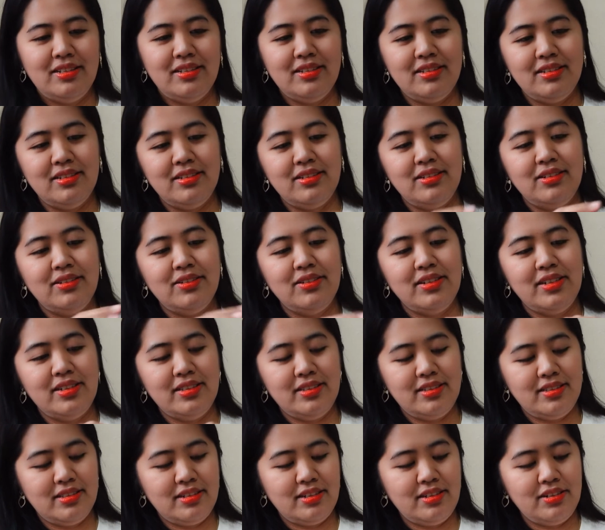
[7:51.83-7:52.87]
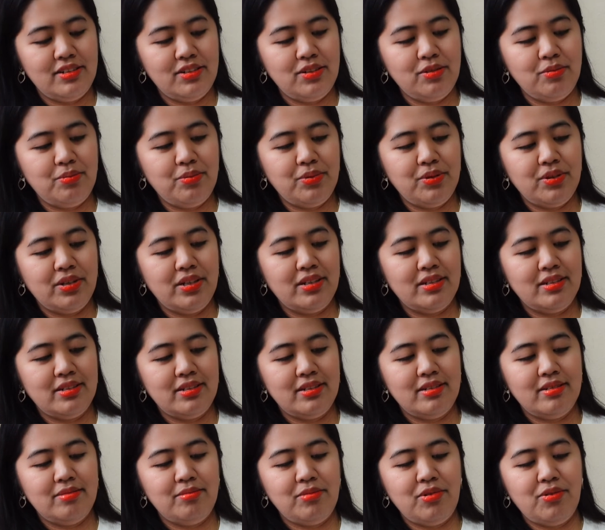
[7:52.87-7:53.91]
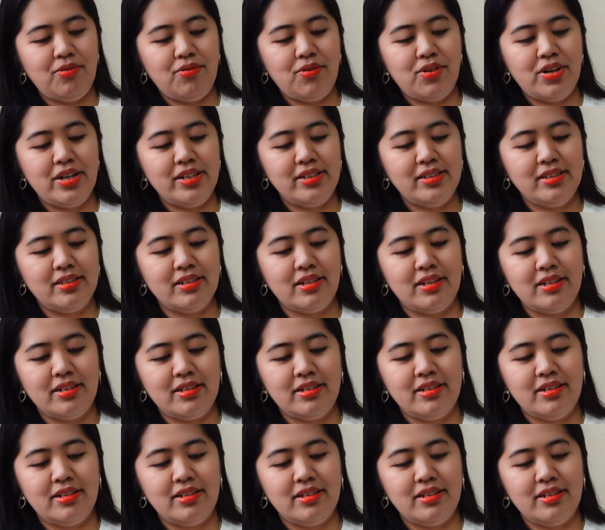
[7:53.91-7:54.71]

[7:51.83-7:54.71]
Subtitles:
So let's start to put it before I start.